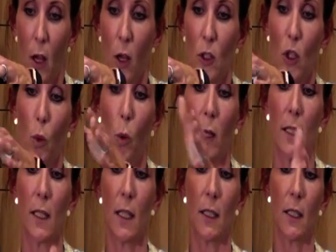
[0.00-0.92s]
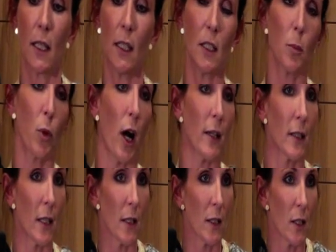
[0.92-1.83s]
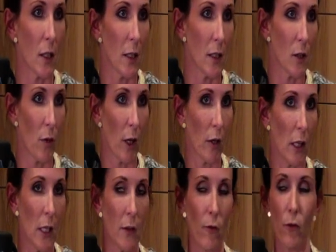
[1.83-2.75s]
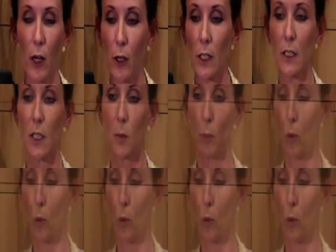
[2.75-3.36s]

Once this gets processed till it's very smooth,